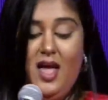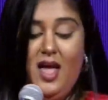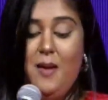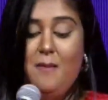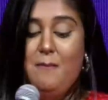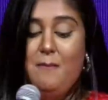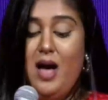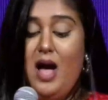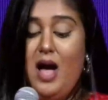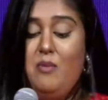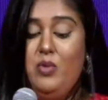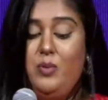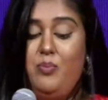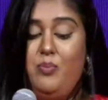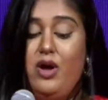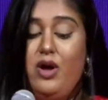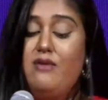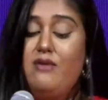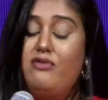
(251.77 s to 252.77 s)
Mom would
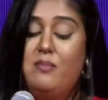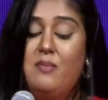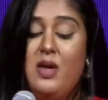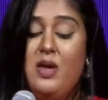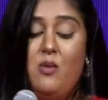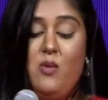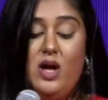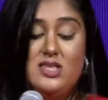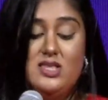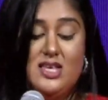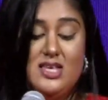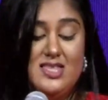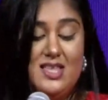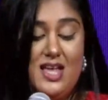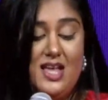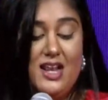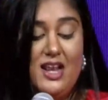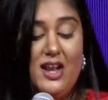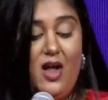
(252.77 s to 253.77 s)
pray for me while I
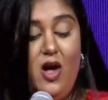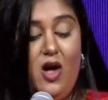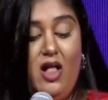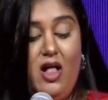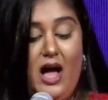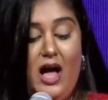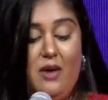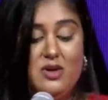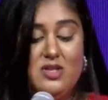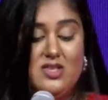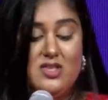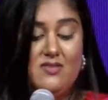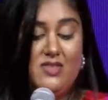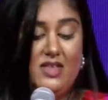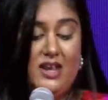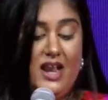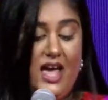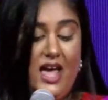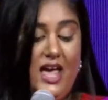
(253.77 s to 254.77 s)
studied all hours of
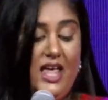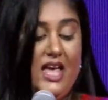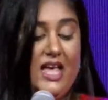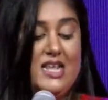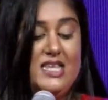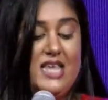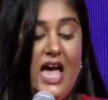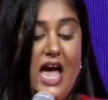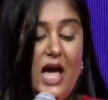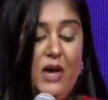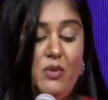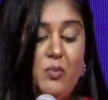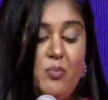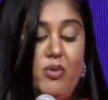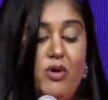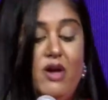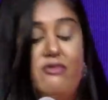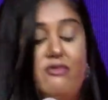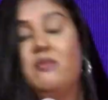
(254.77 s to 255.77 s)
the night, and Dad would
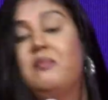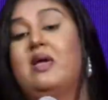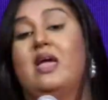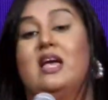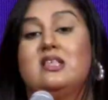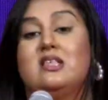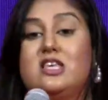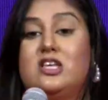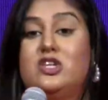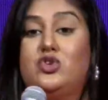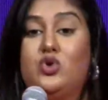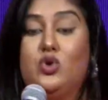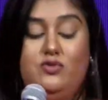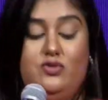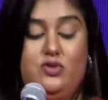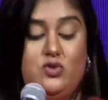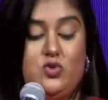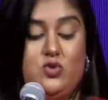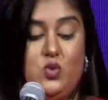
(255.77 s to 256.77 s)
pray for me as he
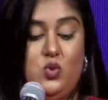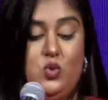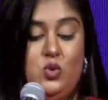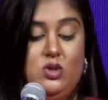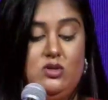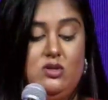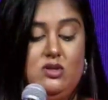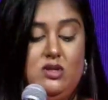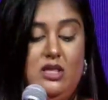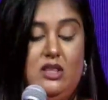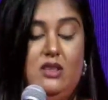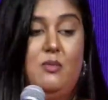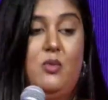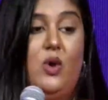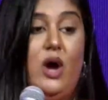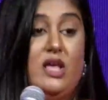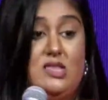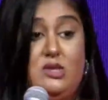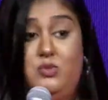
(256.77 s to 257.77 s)
drove to school in the
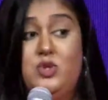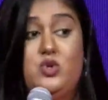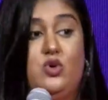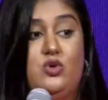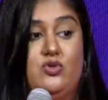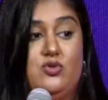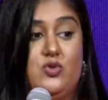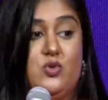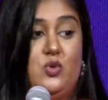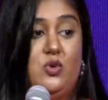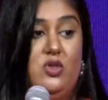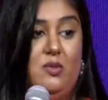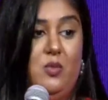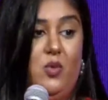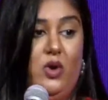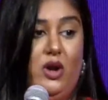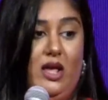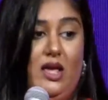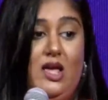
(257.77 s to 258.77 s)

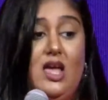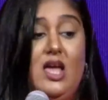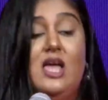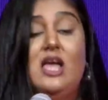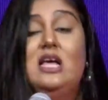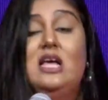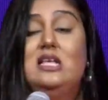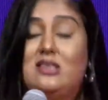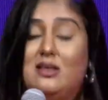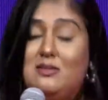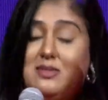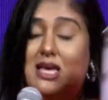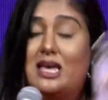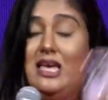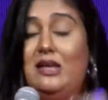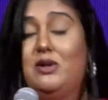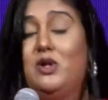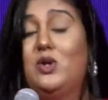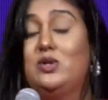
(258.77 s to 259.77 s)
morning. Sometimes
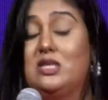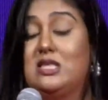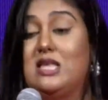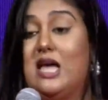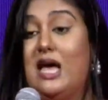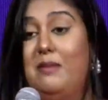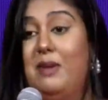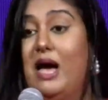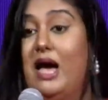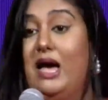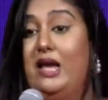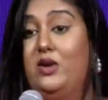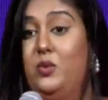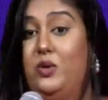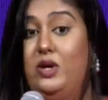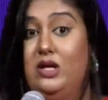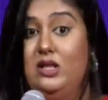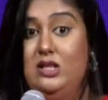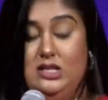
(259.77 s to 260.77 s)
he'd close his eye behind the
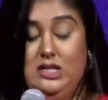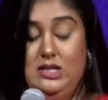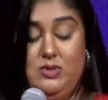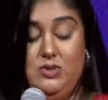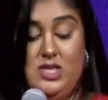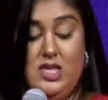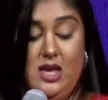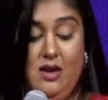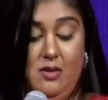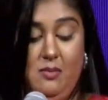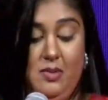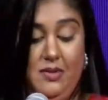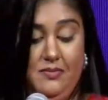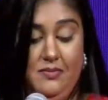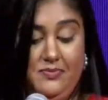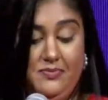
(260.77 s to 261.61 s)
wheel, and it would scare me.